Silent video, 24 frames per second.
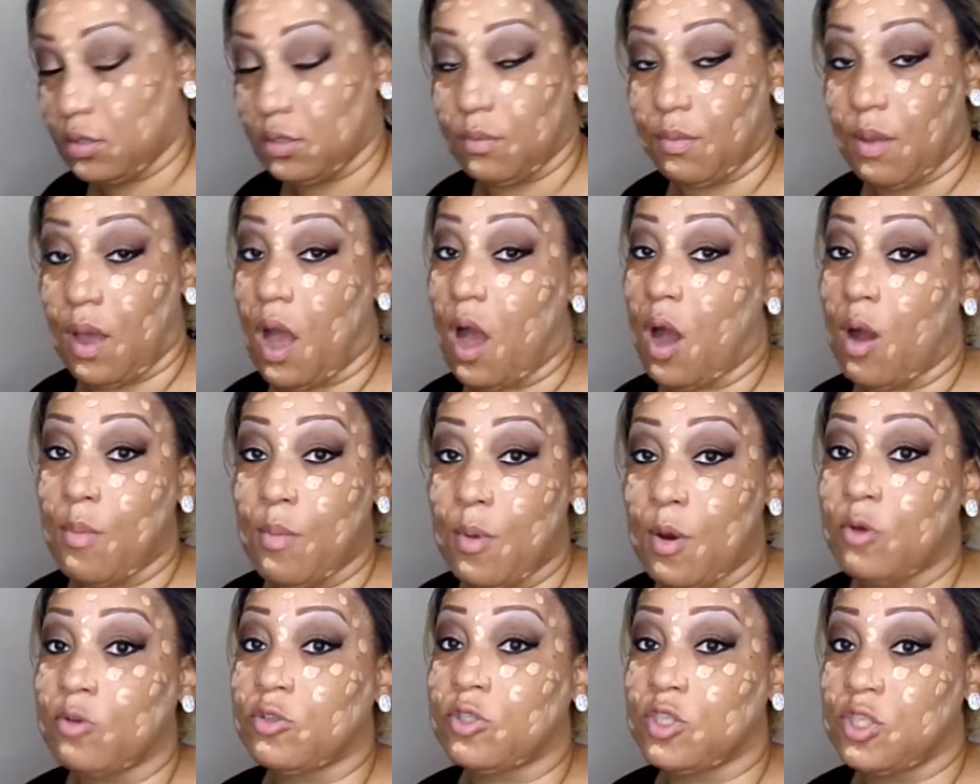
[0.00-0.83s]

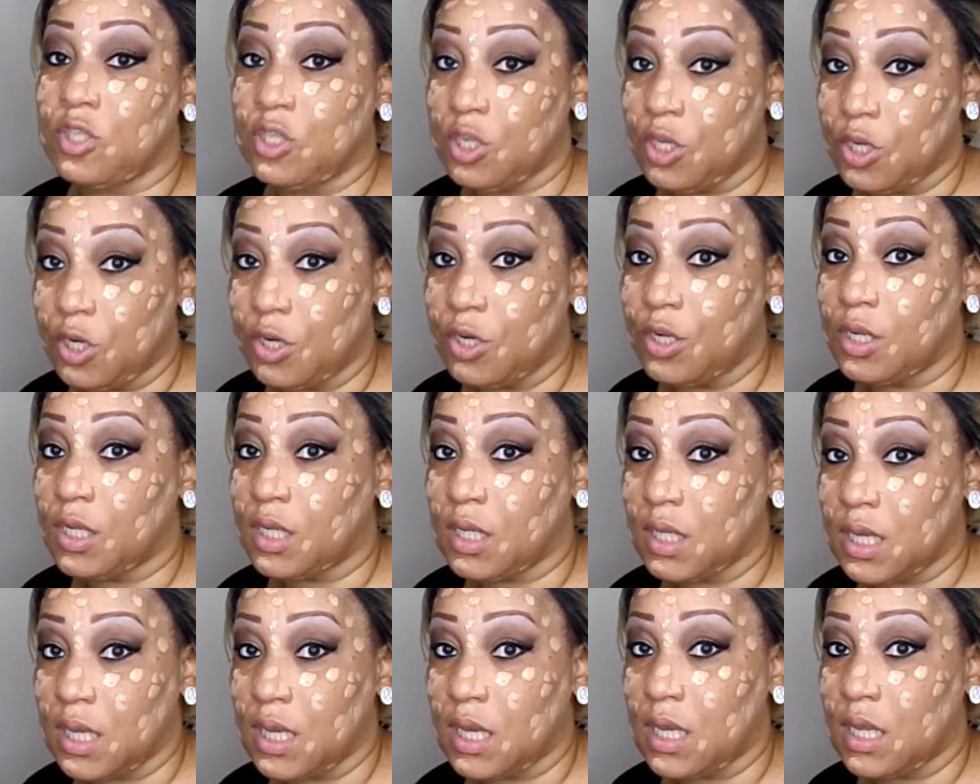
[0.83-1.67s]
almost
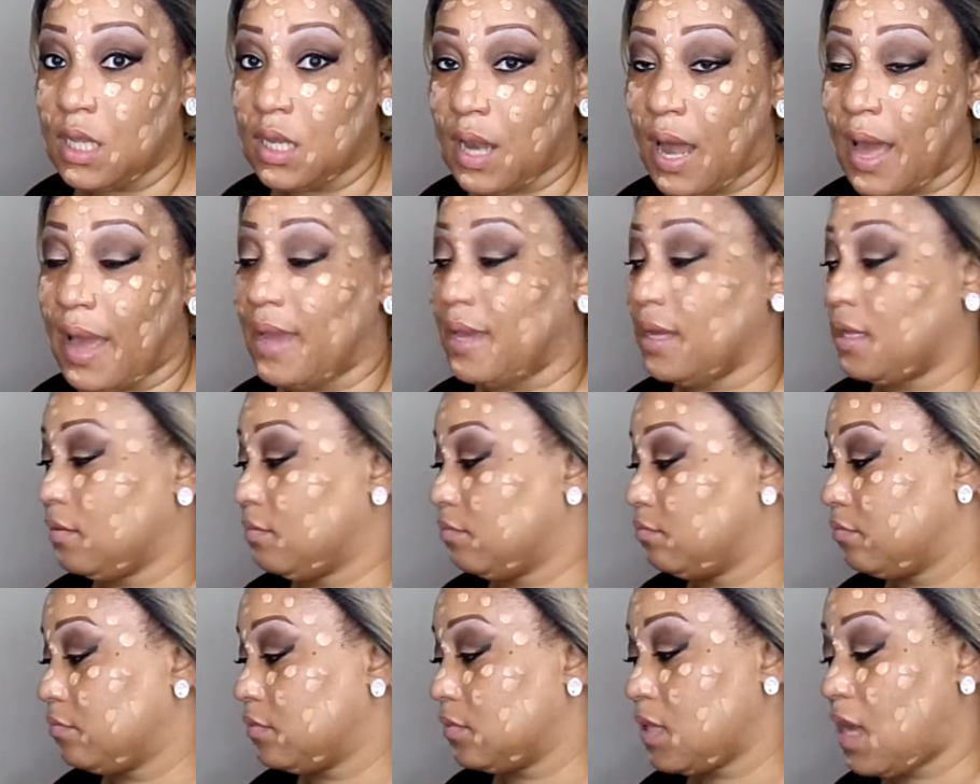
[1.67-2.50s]
nearly, like,
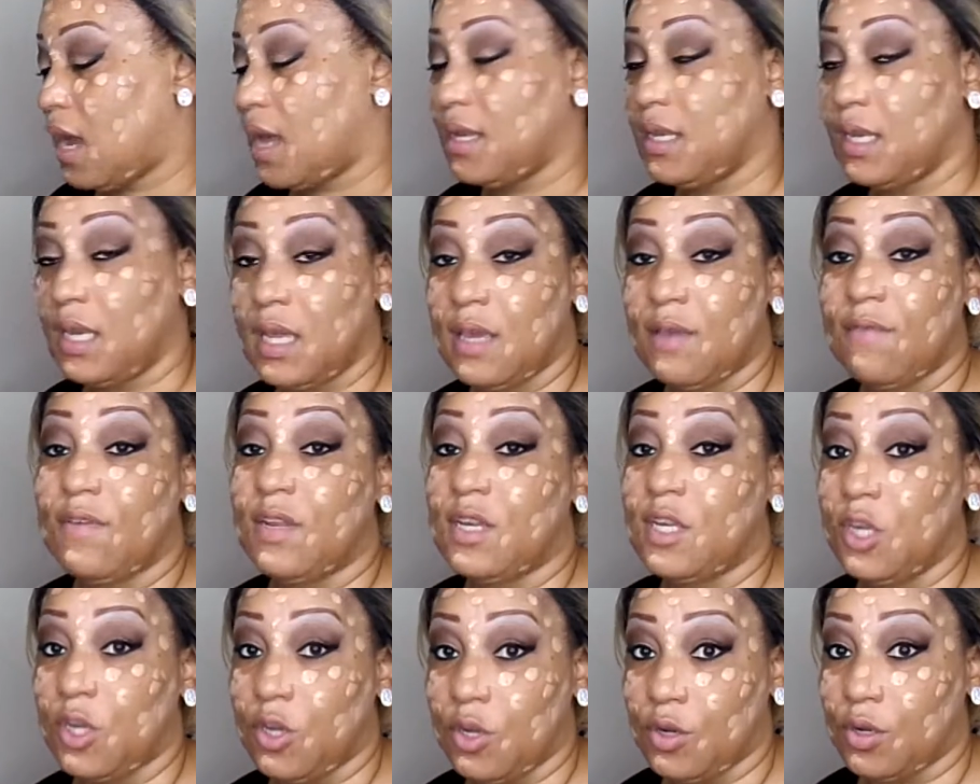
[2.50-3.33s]
not
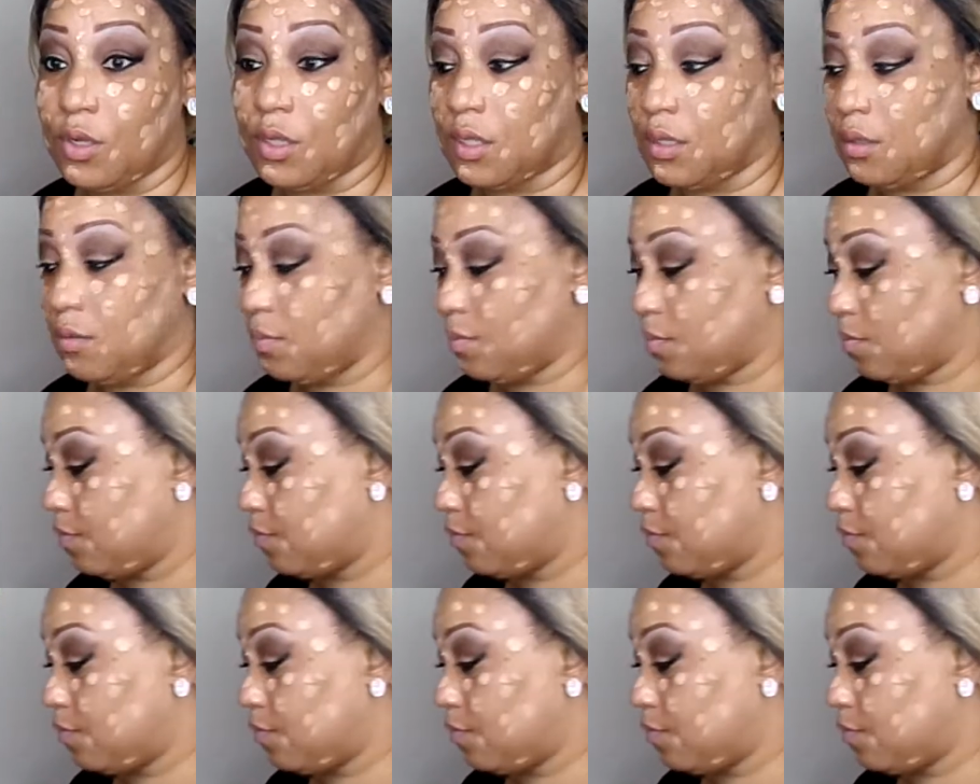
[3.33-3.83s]
even nearly,